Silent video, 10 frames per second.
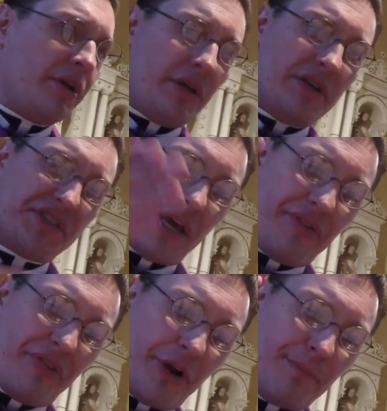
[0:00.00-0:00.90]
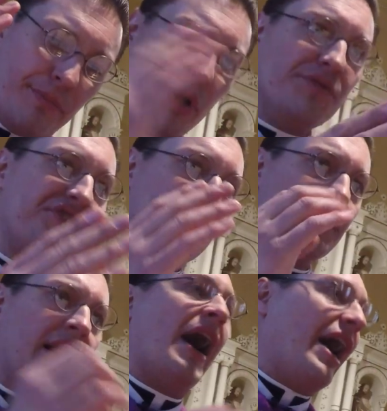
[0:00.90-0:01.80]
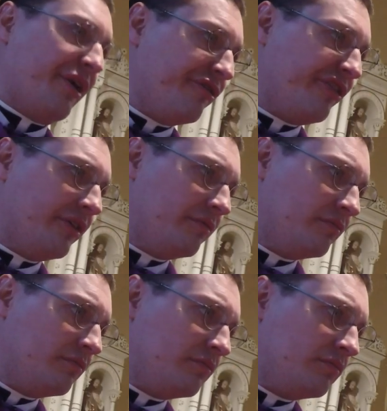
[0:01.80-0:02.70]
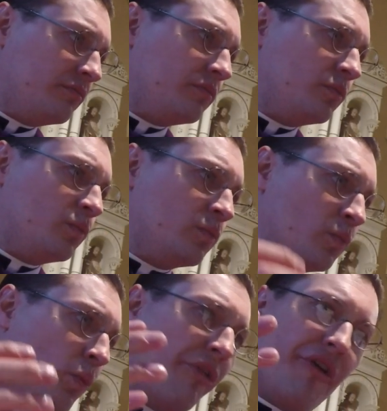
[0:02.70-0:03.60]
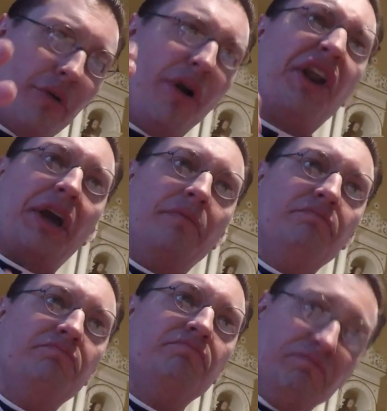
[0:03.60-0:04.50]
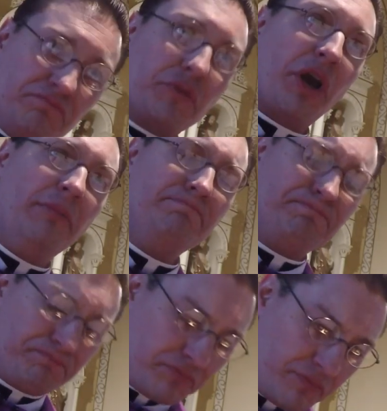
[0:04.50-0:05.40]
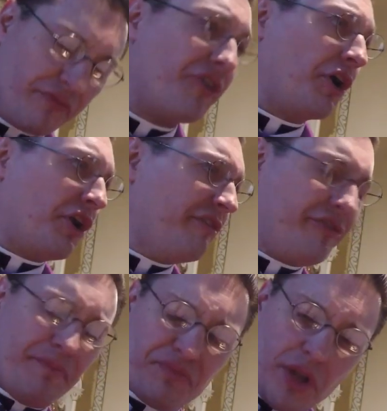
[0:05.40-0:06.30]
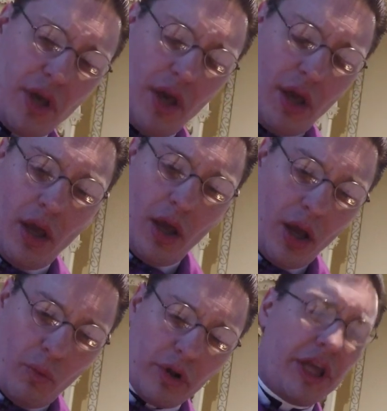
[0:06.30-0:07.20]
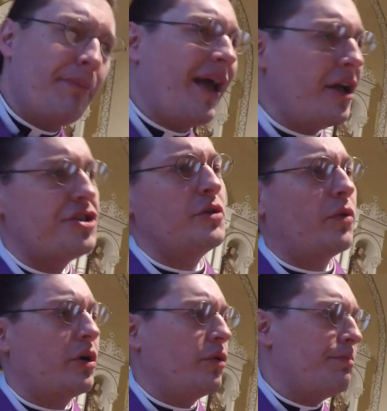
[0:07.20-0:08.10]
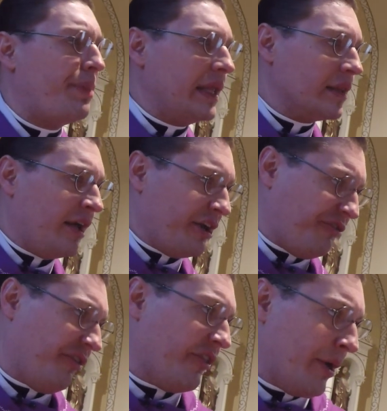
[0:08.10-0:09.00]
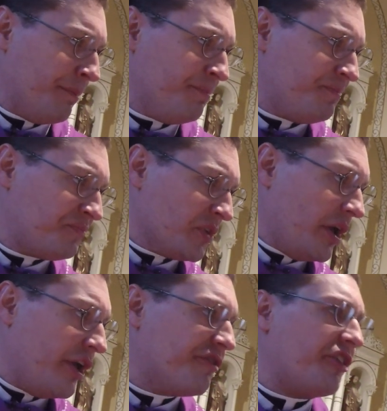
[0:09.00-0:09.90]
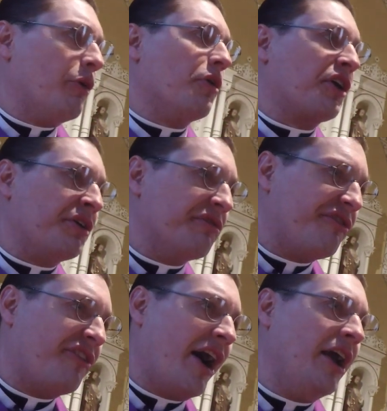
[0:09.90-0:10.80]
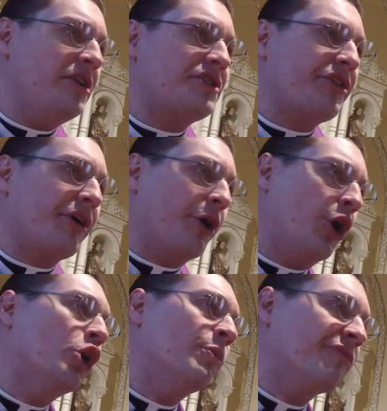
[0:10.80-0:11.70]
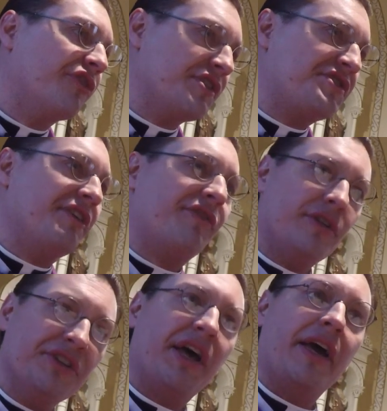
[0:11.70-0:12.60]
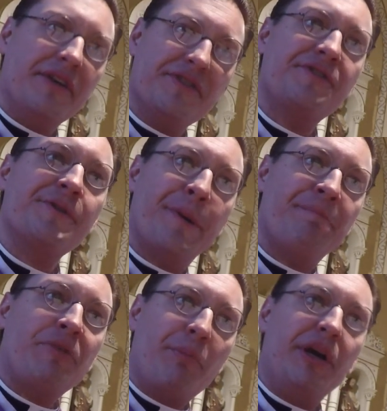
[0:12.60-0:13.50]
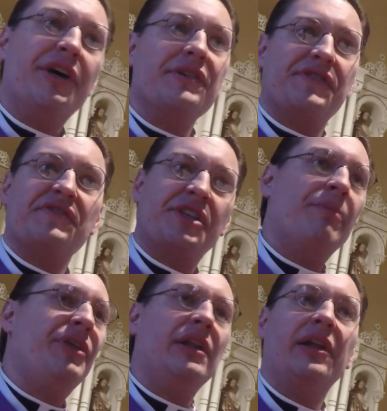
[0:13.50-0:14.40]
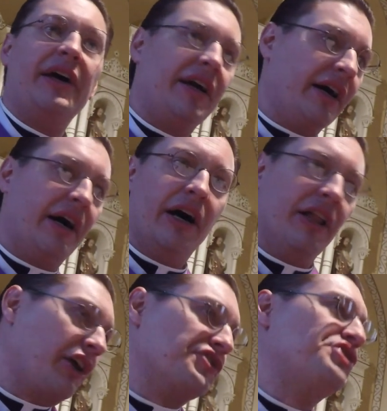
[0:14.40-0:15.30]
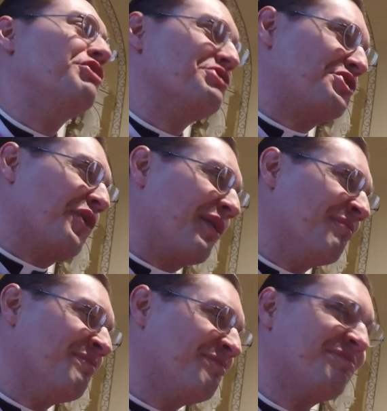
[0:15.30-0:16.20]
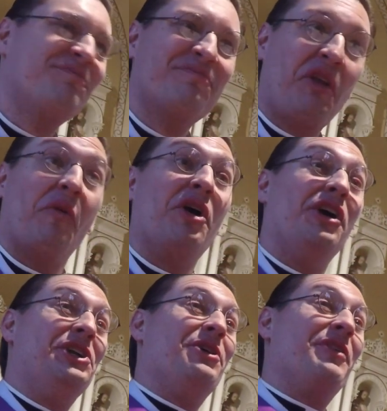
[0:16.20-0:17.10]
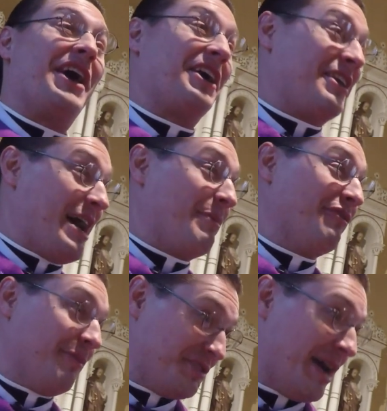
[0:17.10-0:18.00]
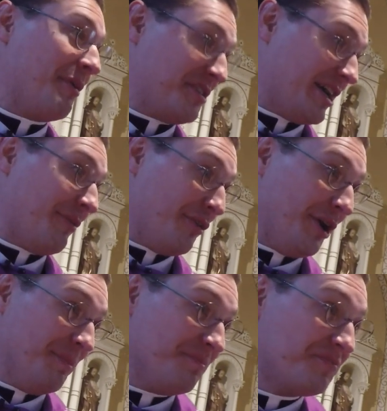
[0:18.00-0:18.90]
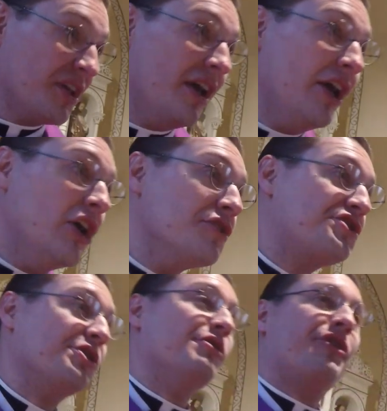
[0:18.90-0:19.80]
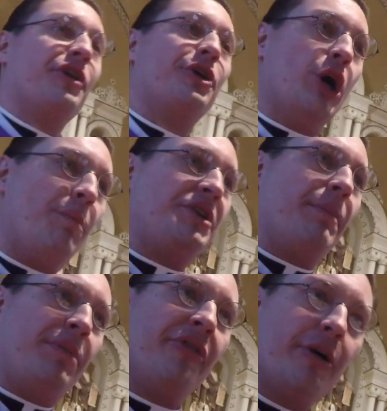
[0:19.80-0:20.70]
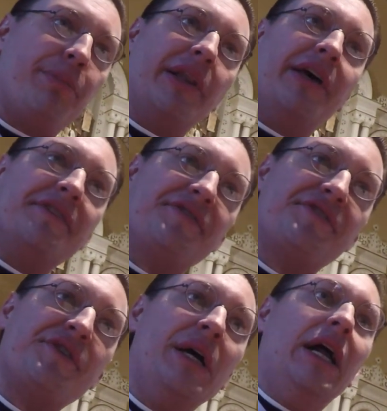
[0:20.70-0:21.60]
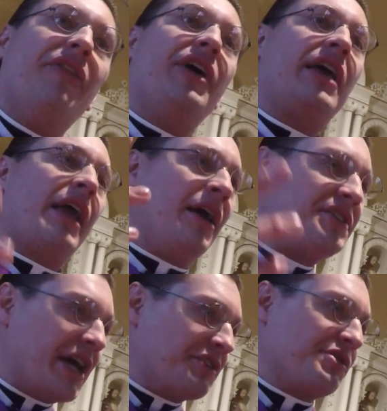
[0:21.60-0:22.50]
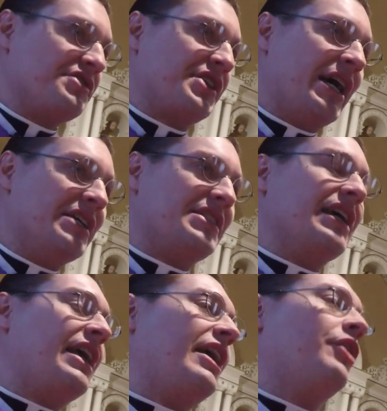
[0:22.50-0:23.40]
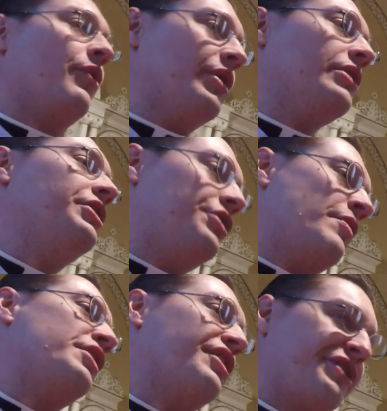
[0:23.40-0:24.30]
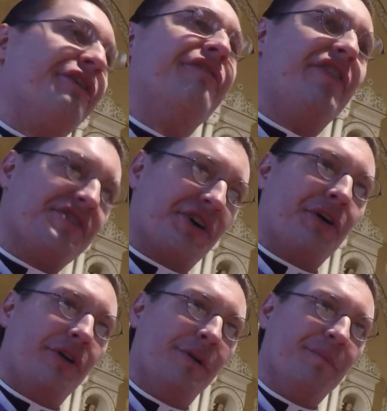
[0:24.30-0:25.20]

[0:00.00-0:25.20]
is at their most alive when they're running. Okay? Fair enough. Well, imagine what it would be like for them if they were confined to their home for several days because of something like a snowstorm. We all know that can happen from time to time, right? So they're cooped up in their place. They can't exercise. They can't really do anything physical.